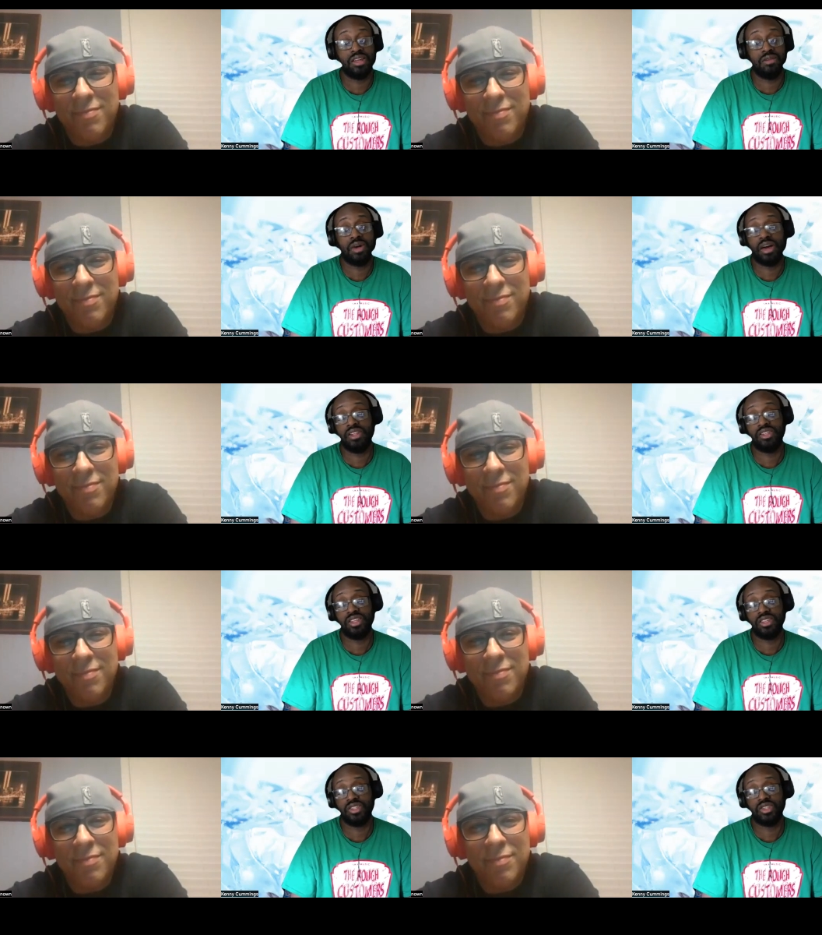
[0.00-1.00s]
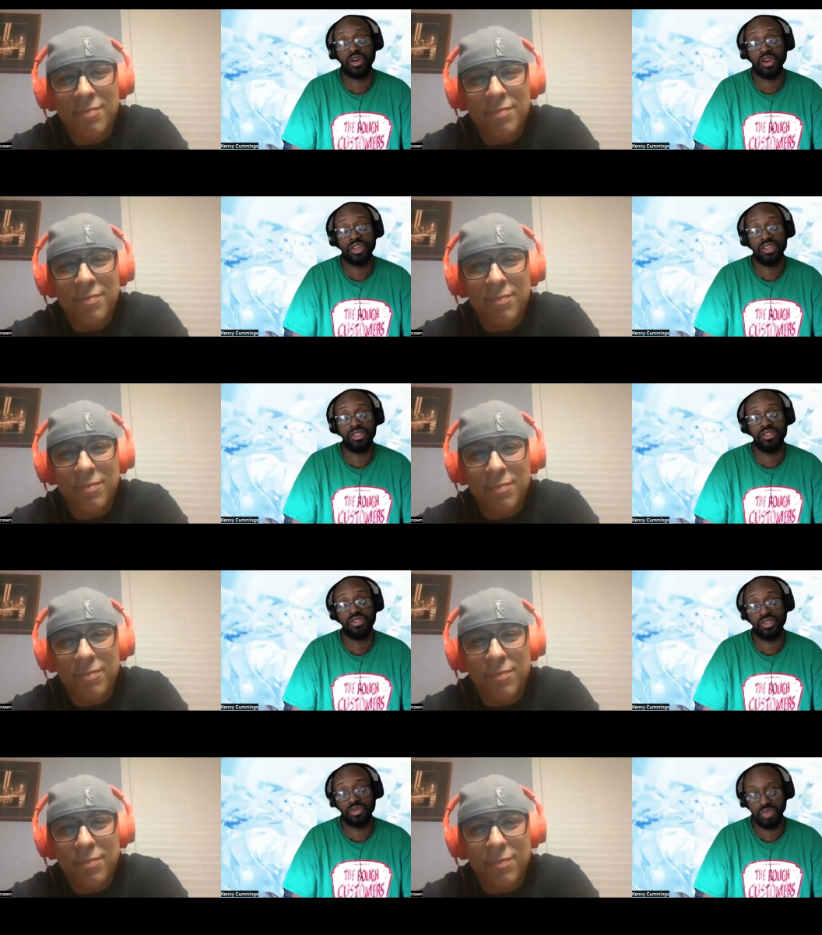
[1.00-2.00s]
Speaker 1: um, how did you get started
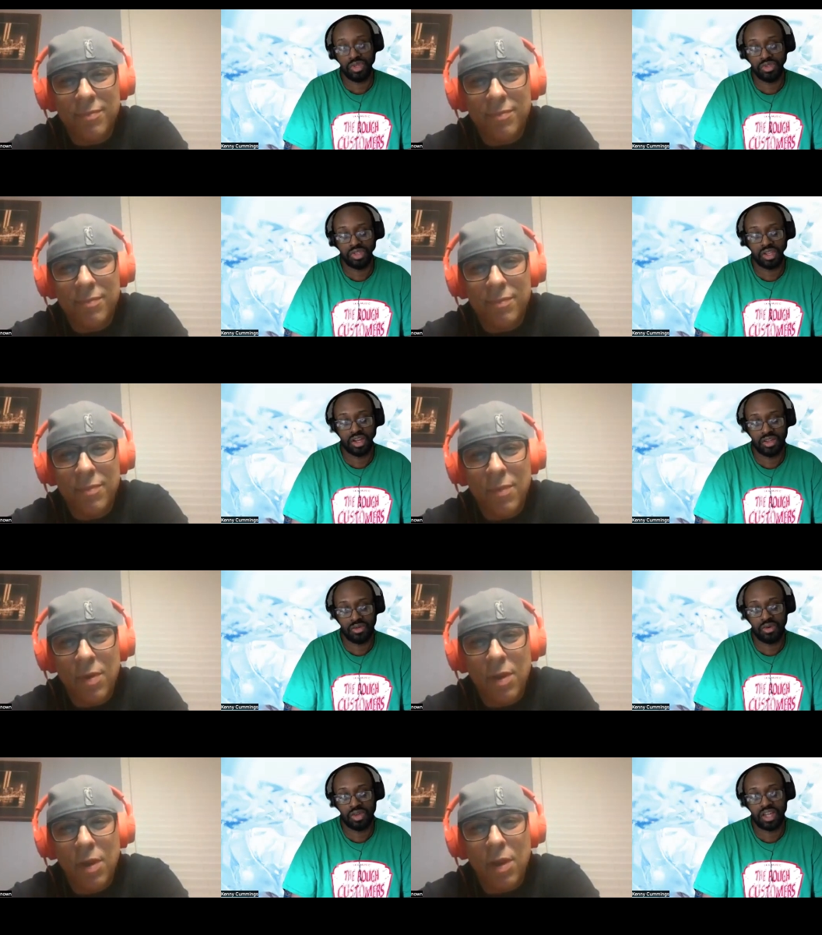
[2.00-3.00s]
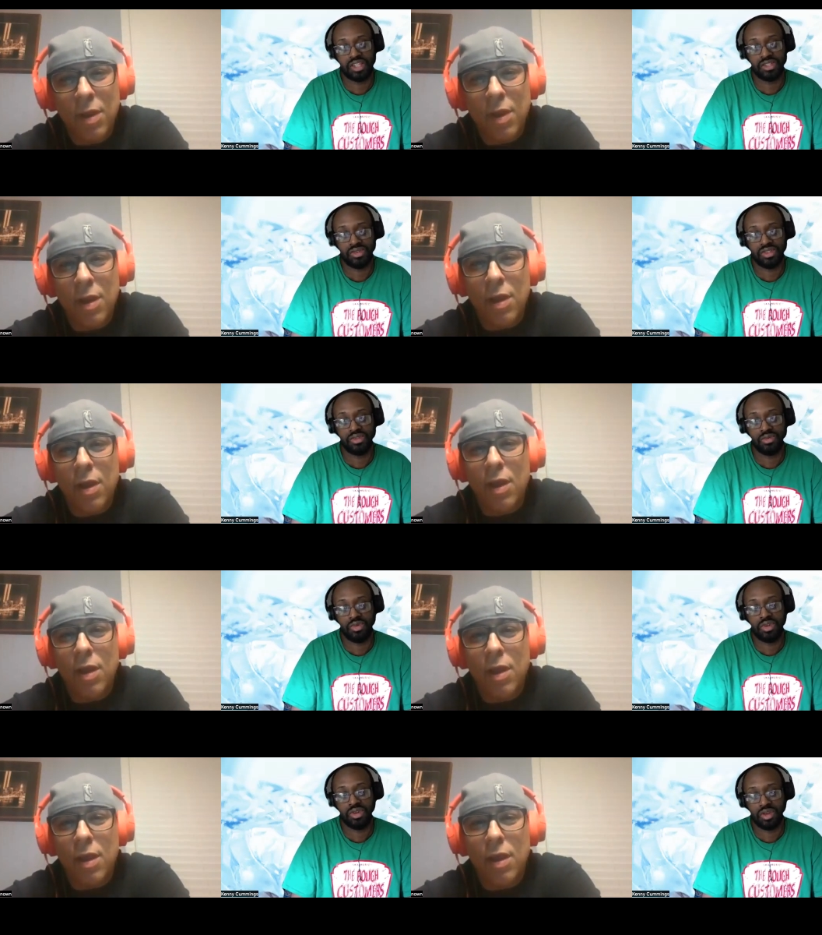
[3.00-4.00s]
into music? How, what got you into
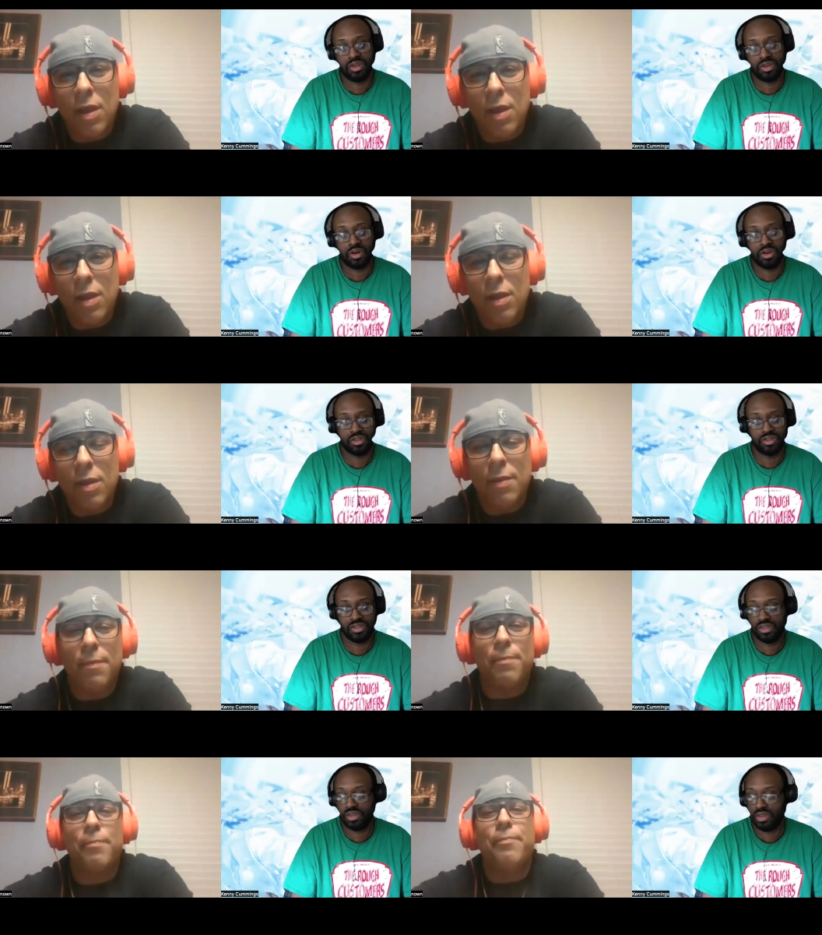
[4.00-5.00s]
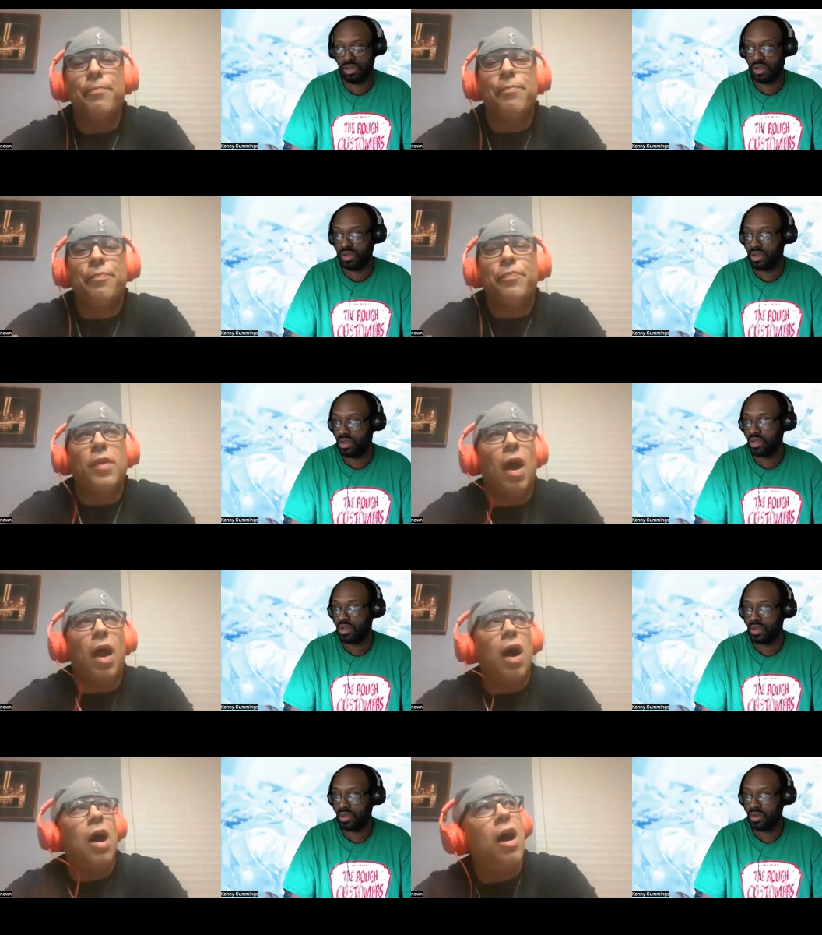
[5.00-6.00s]
being a, an artist?
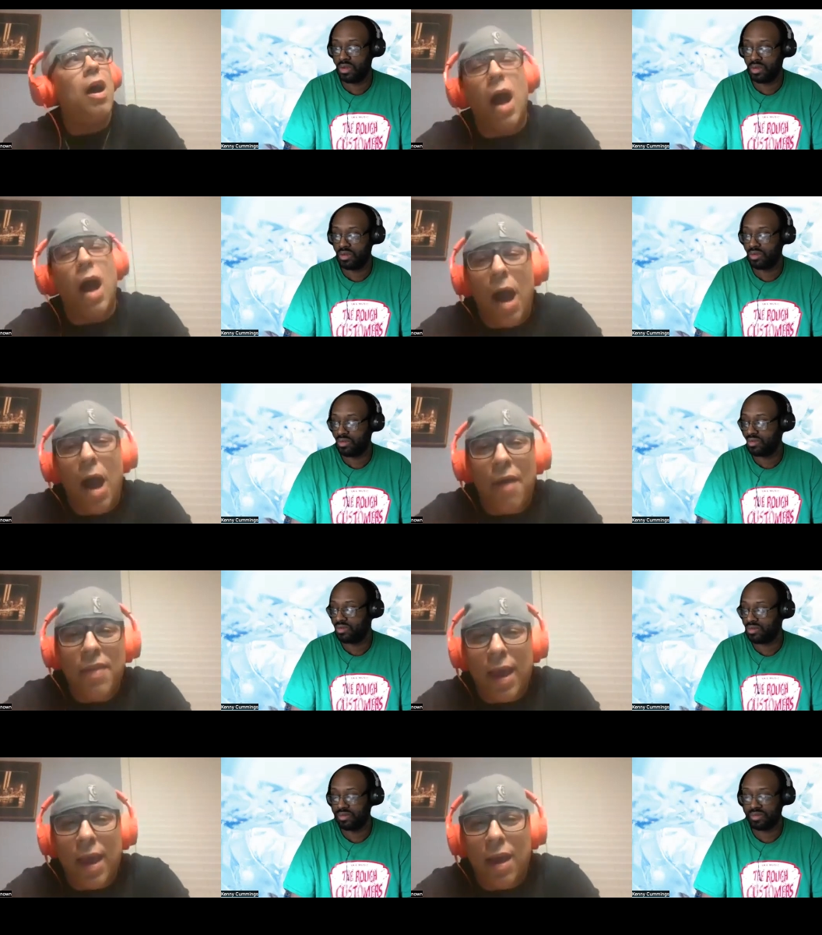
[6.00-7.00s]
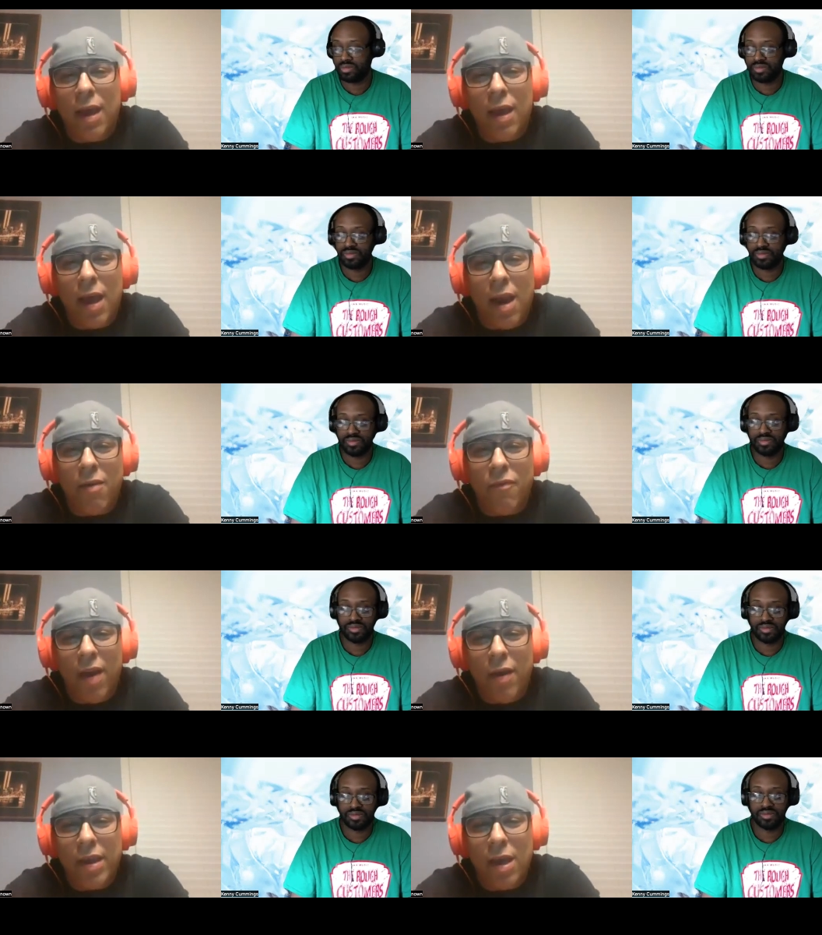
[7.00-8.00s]
Speaker 2: Uh, I, think at a at a
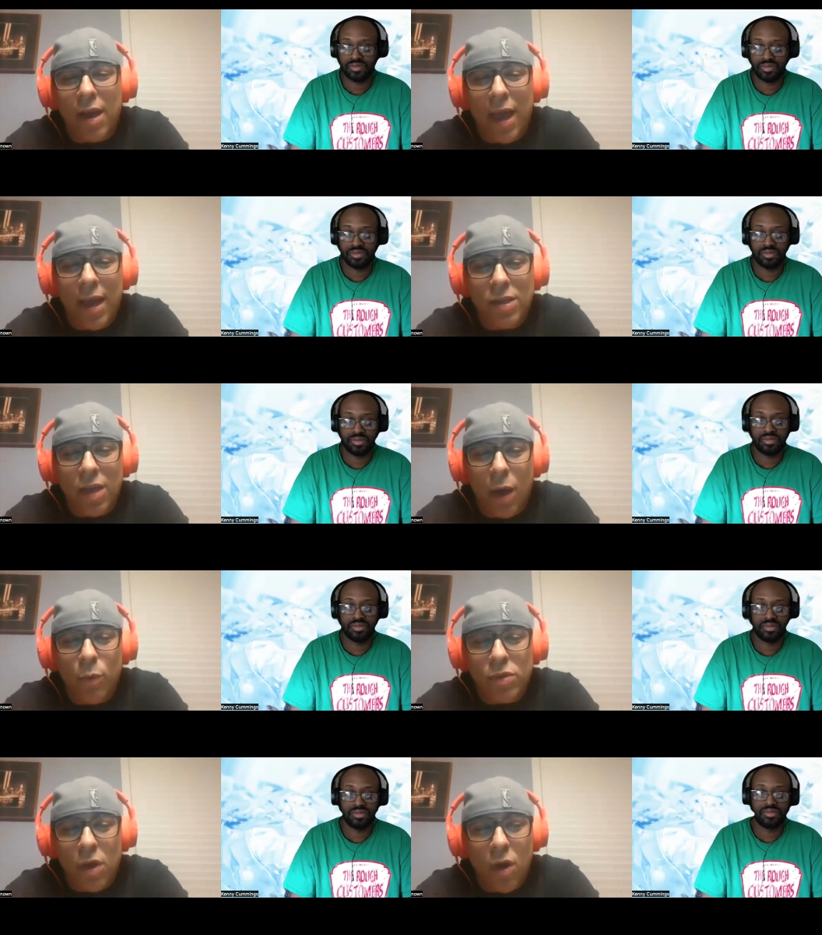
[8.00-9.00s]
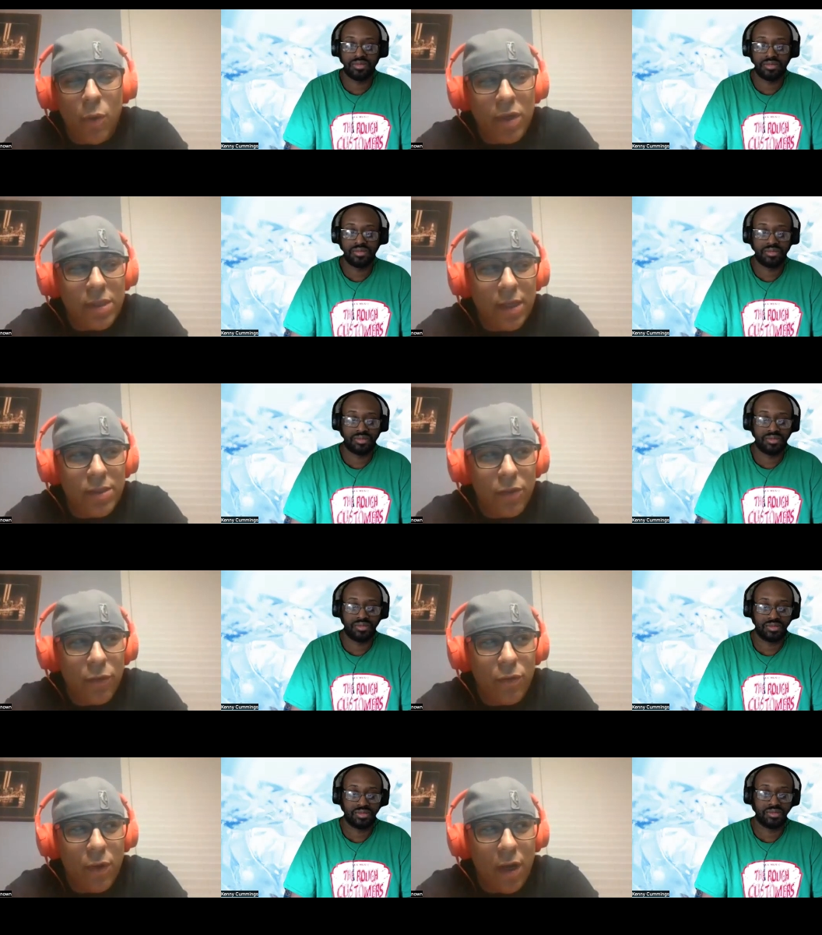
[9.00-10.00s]
very young age, I was always
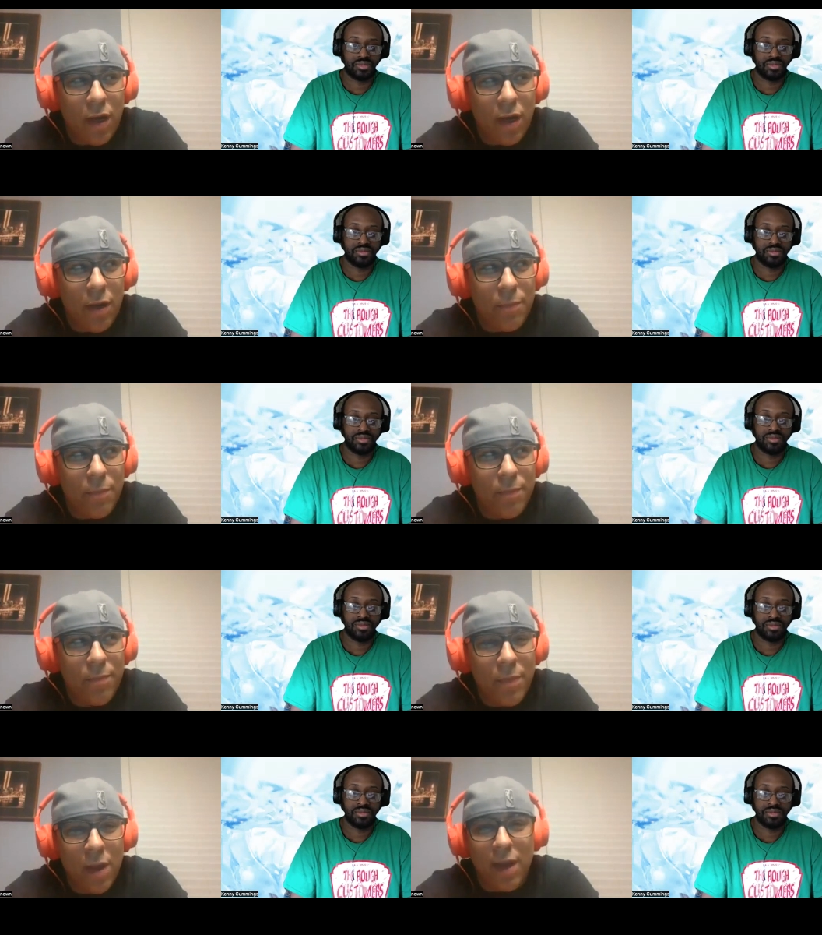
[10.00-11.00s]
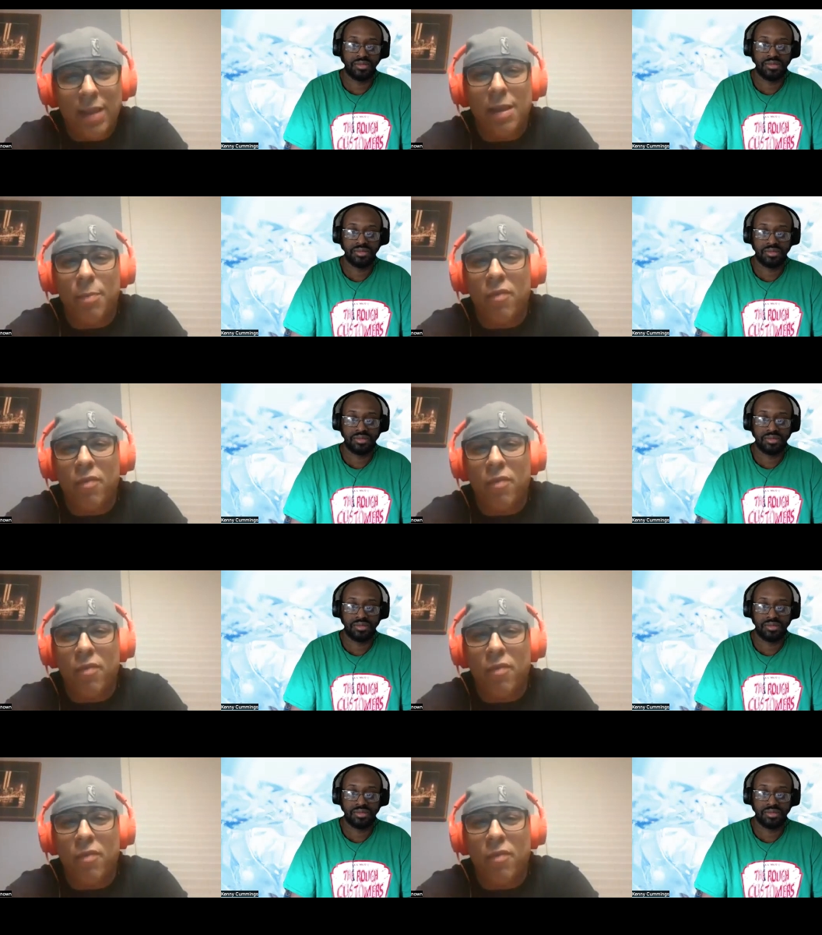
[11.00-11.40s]
into um, like the